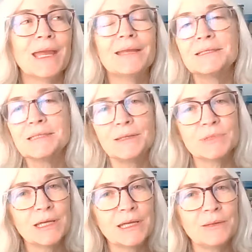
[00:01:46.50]
At the same
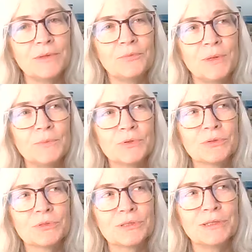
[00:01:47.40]
time, if
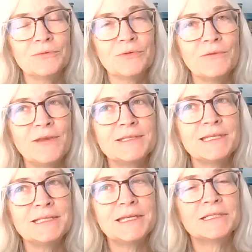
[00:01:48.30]
people, if, if
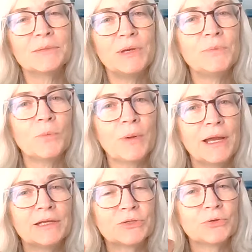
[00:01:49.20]
Etsy sees that people
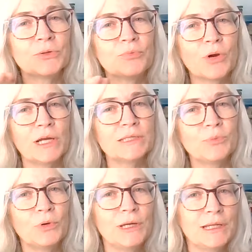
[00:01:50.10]
buy a certain price
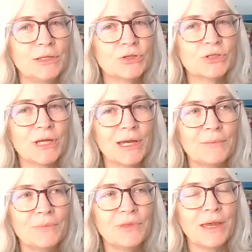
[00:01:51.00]
point in your
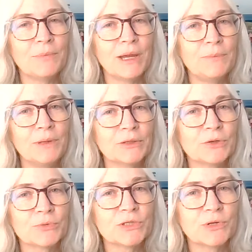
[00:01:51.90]
shop, that might be a
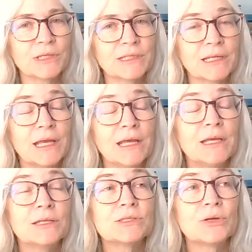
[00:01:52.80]
little restricting.
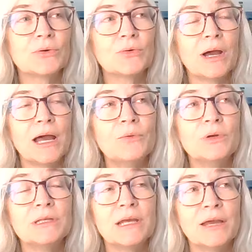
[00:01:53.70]
So I
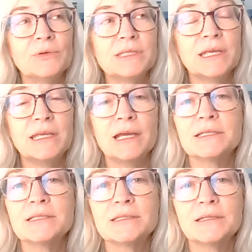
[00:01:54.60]
would I would say
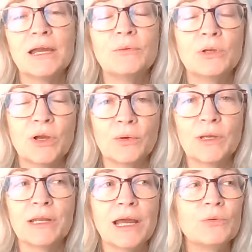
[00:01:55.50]
yes, I would go
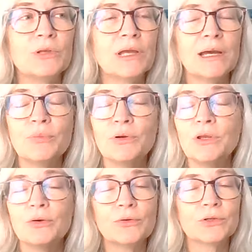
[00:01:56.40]
in. I would not put
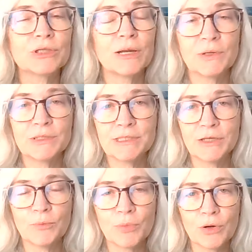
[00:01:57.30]
your whole shop on
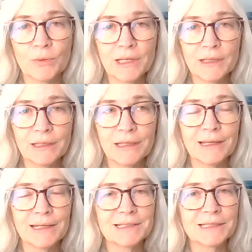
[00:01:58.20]
sale permanently.
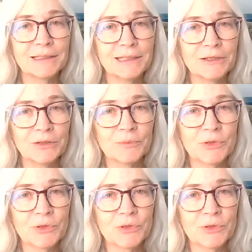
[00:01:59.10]
That is illegal in